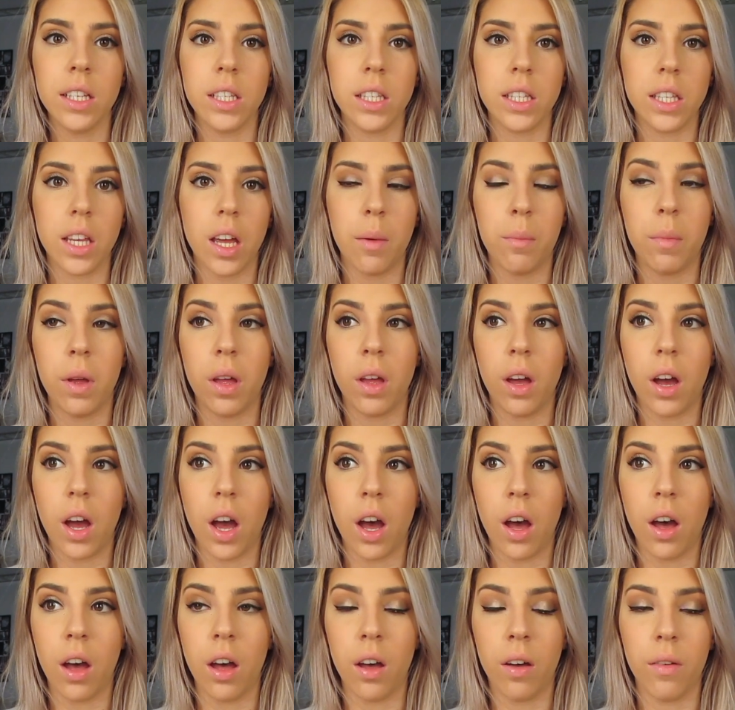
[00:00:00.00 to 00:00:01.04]
Some
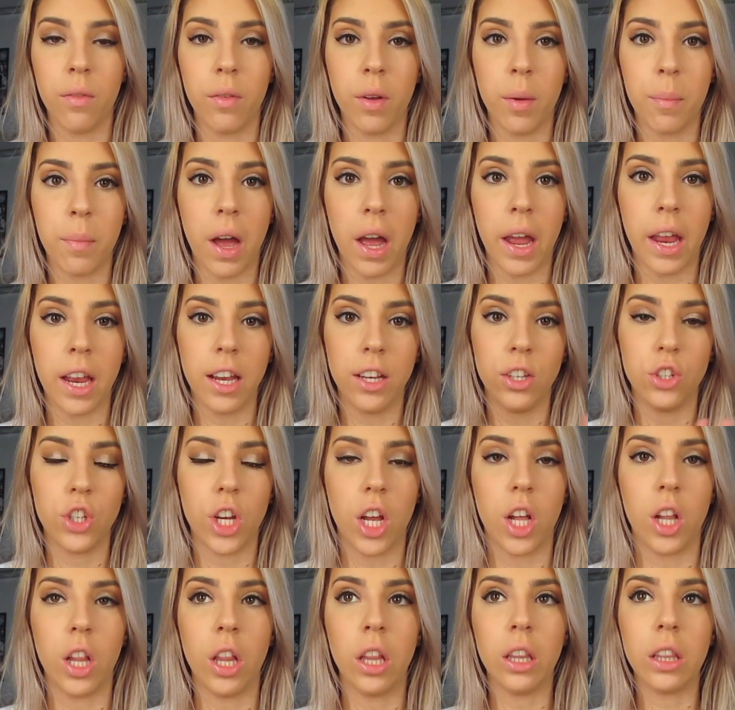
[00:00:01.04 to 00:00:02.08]
of my
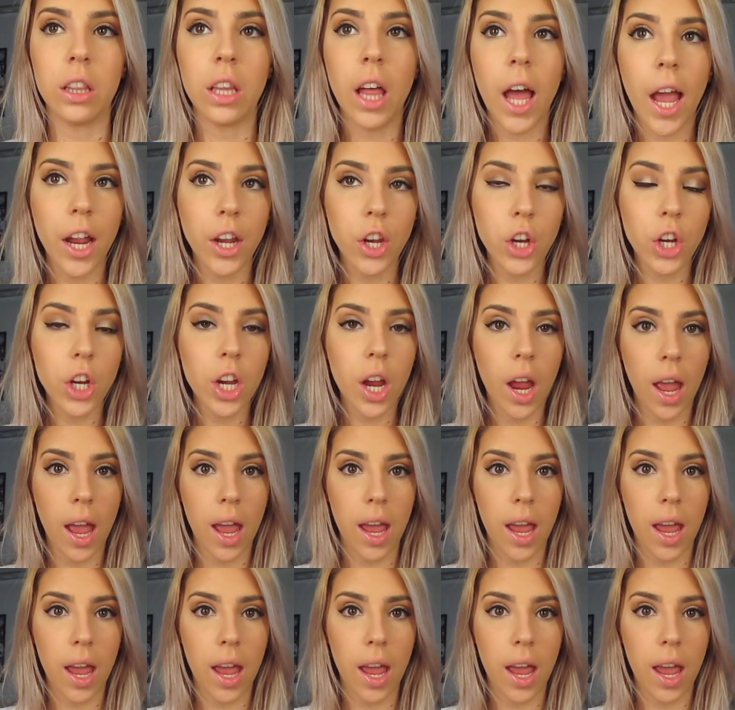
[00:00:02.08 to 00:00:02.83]
gel liner